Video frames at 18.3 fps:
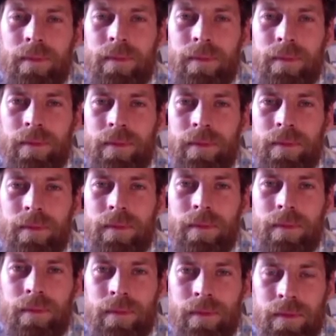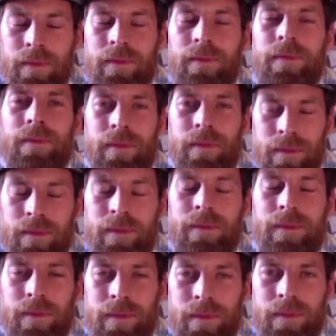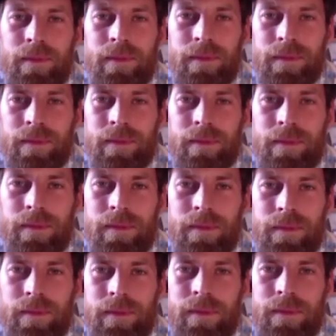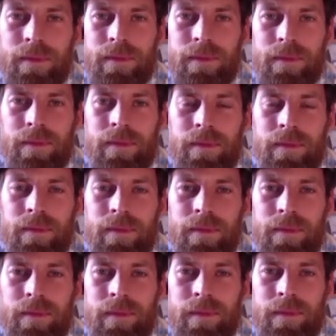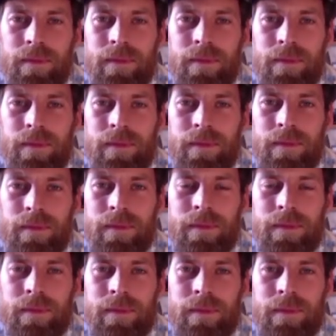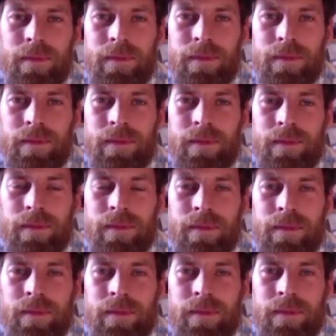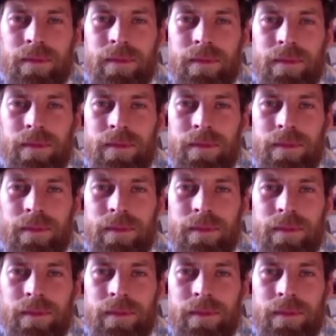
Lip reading: The person shown says nothing.